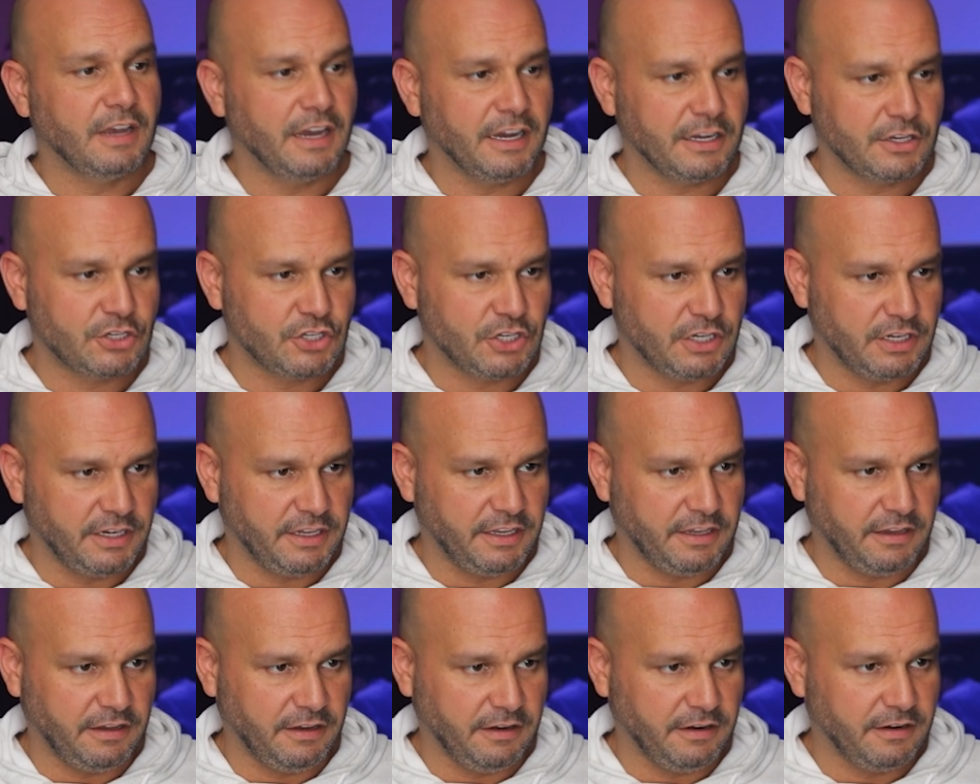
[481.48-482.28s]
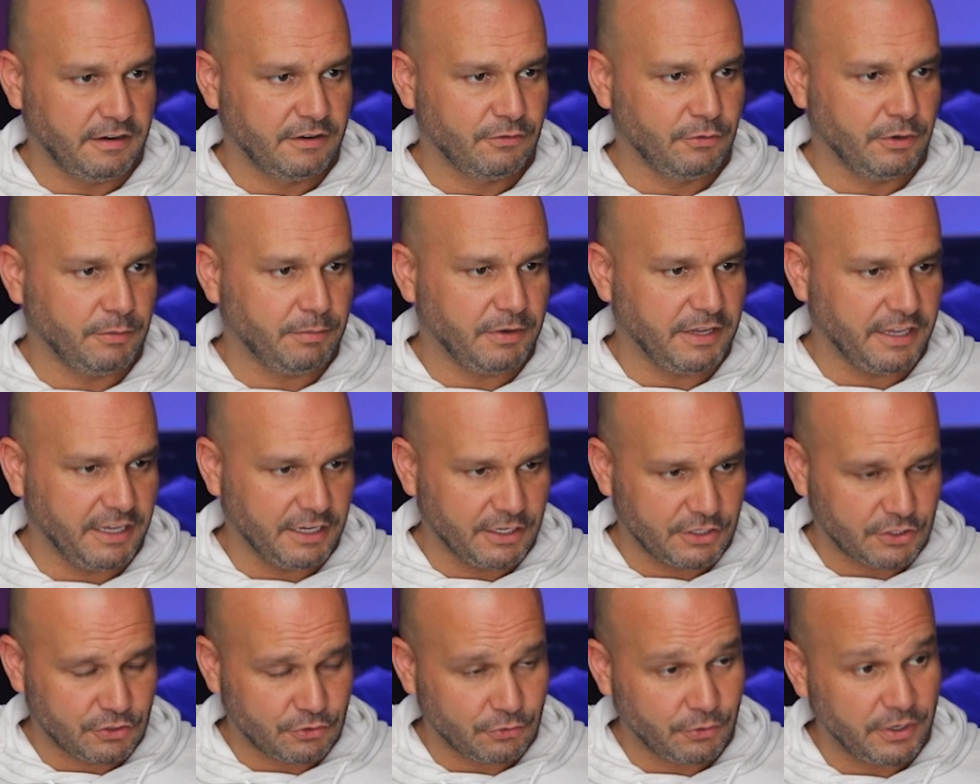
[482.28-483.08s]
actually here. We play
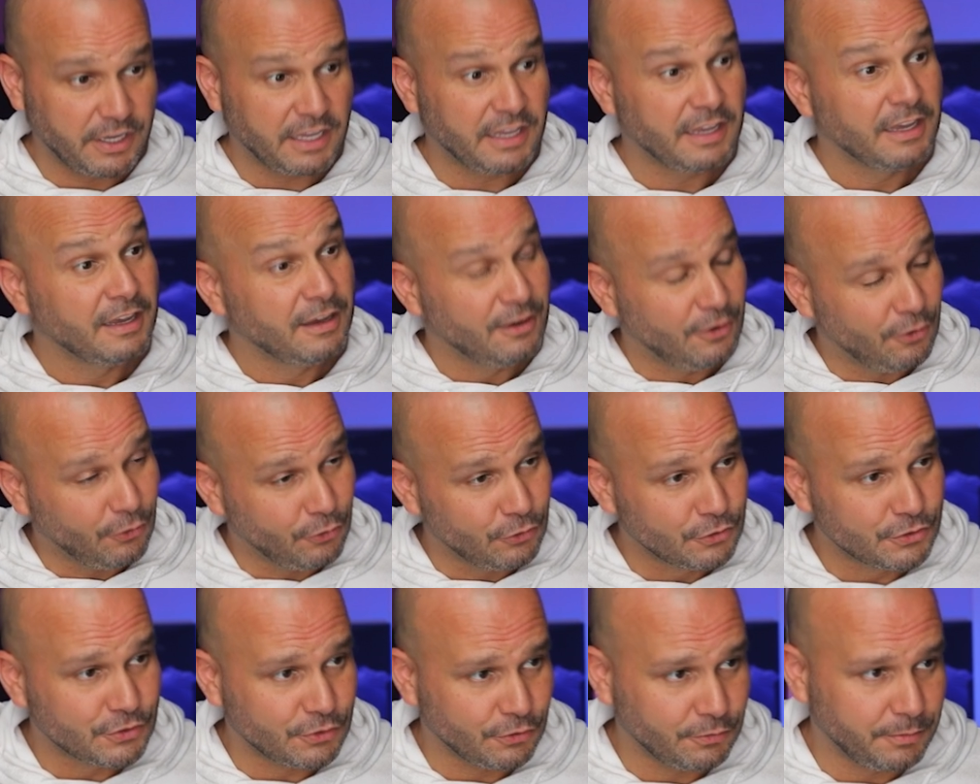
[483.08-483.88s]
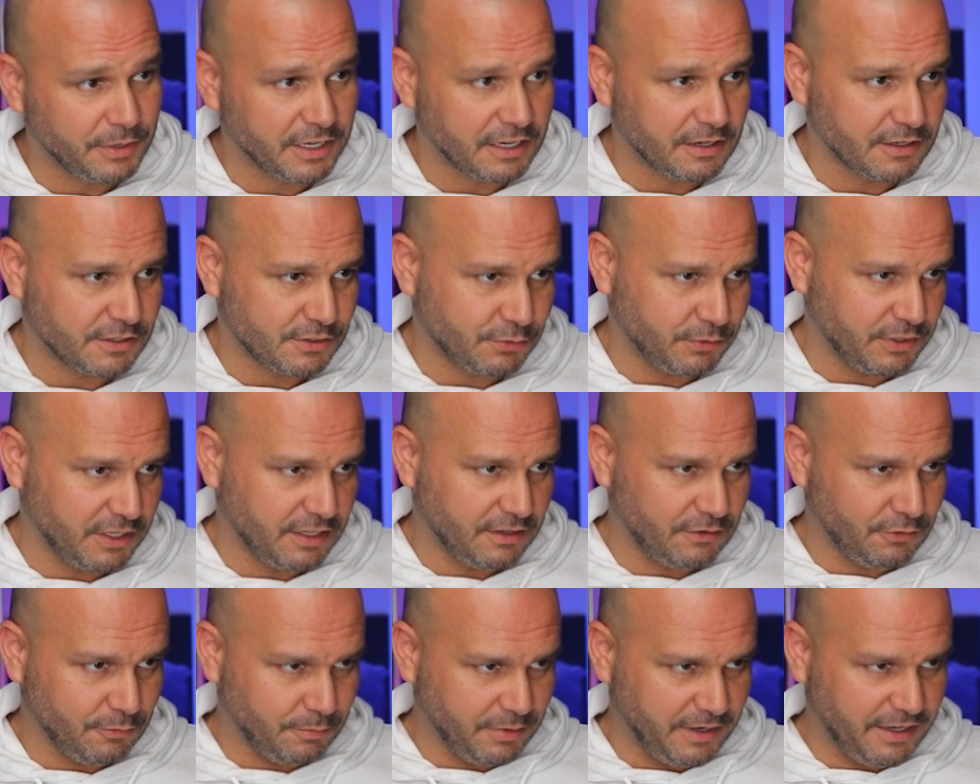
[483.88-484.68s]
h3, also because we need
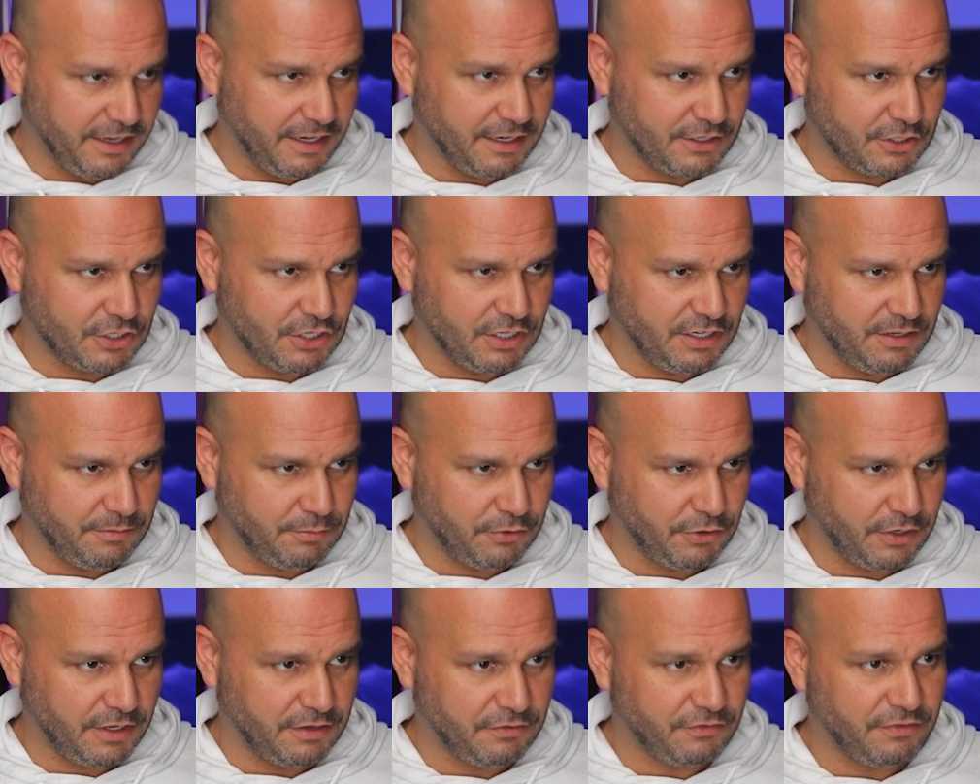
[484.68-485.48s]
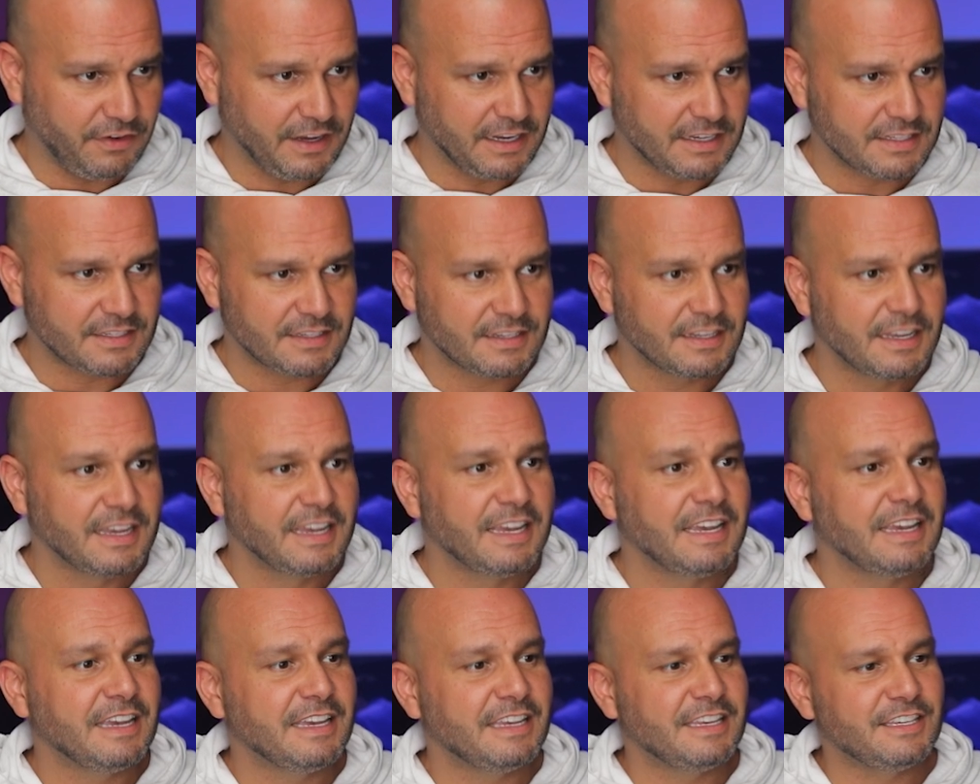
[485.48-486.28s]
to play actually pretty fast.
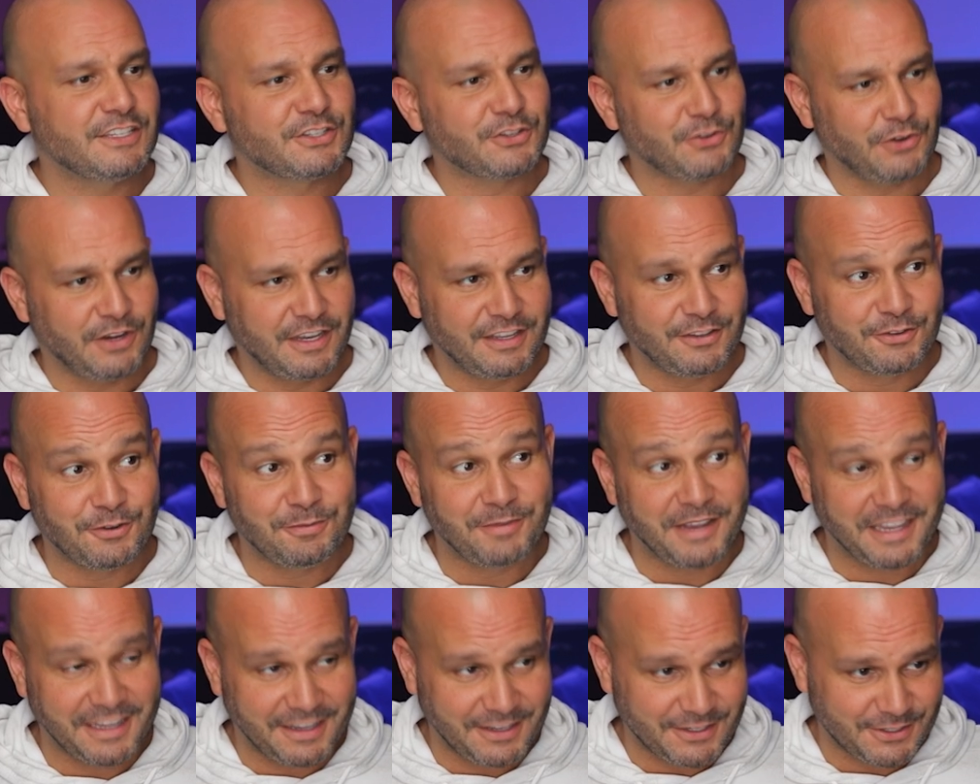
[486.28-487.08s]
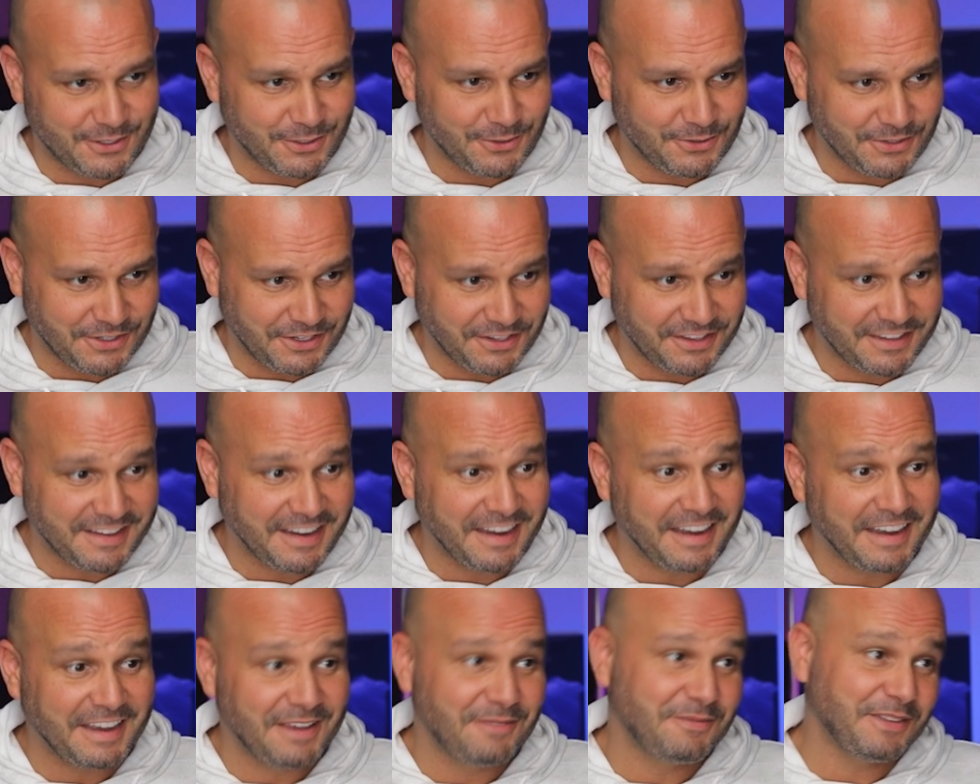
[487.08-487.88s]
He's trying to make us lose on
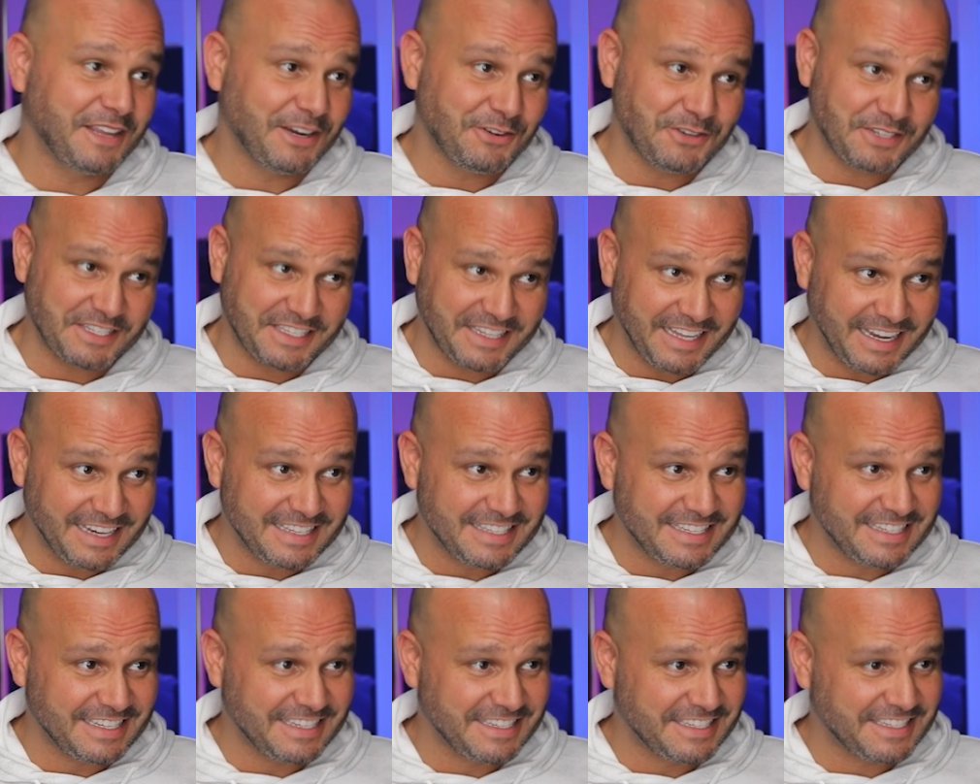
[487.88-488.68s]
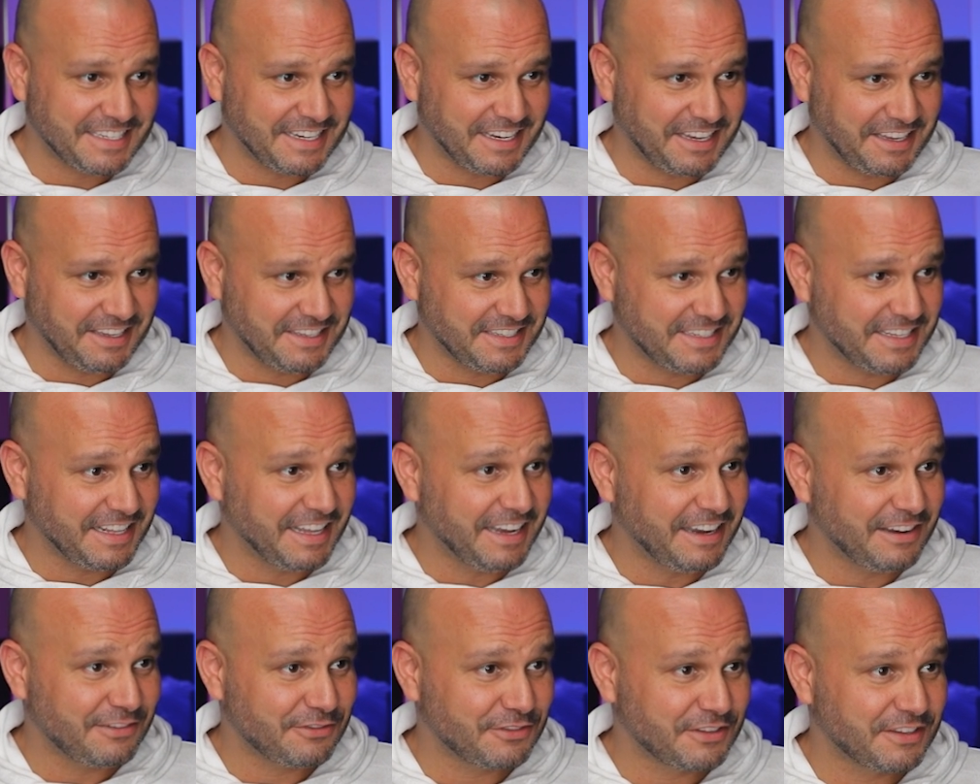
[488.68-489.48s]
time. There is 19 seconds
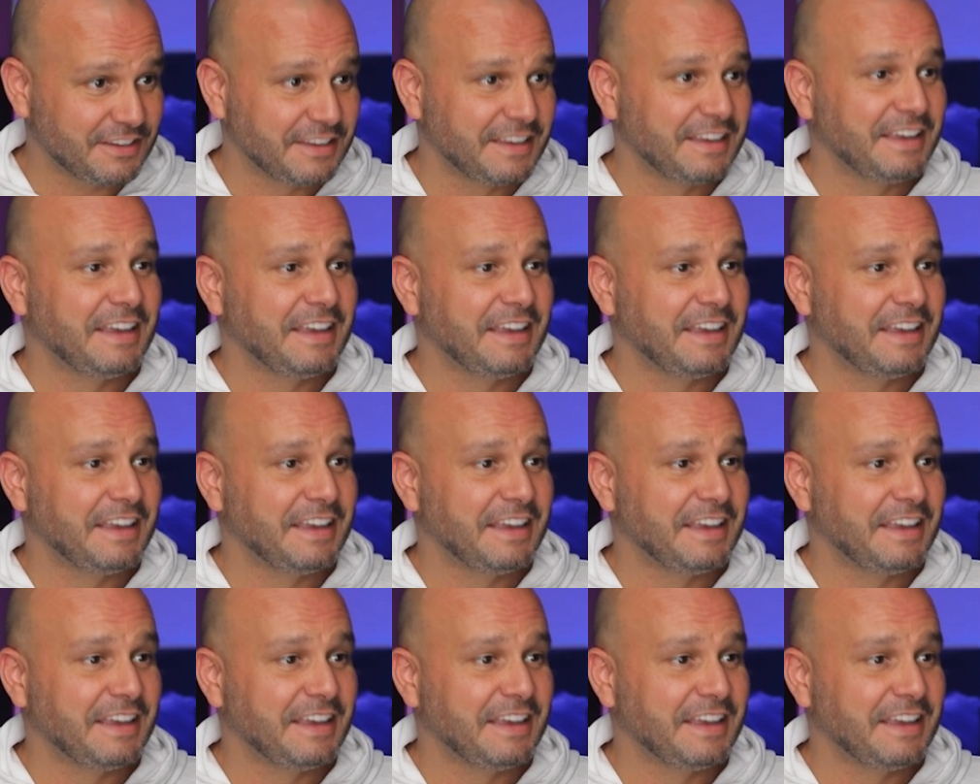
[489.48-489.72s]
left.